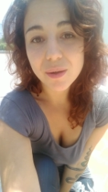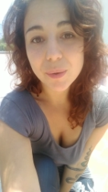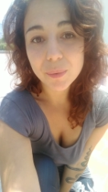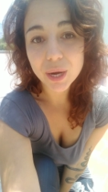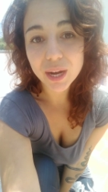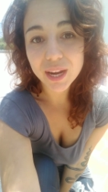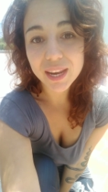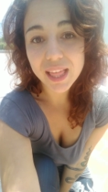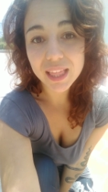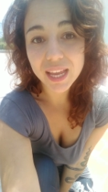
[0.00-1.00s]
or weren't
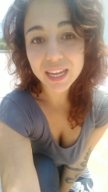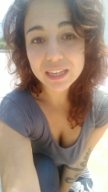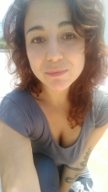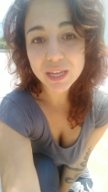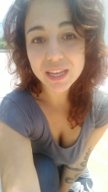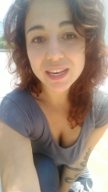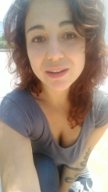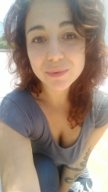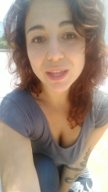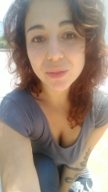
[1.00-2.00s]
in
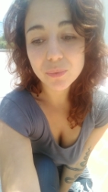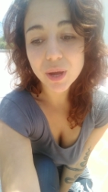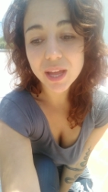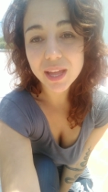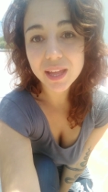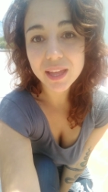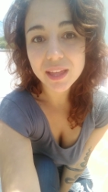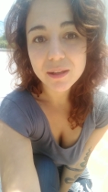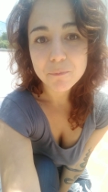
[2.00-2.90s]
alignment with what